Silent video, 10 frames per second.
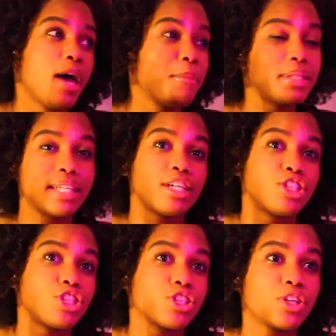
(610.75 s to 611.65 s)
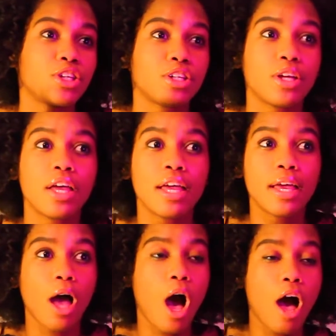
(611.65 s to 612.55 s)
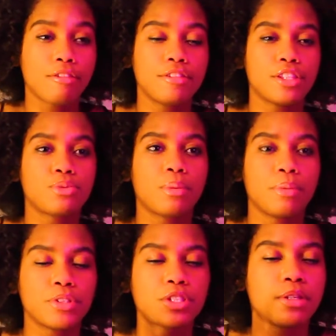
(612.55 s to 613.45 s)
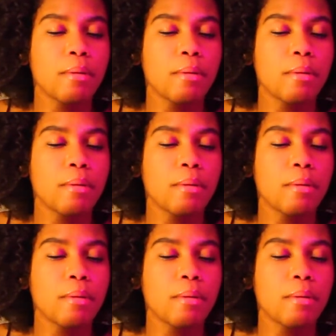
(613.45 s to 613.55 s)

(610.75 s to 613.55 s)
potential off of this one person.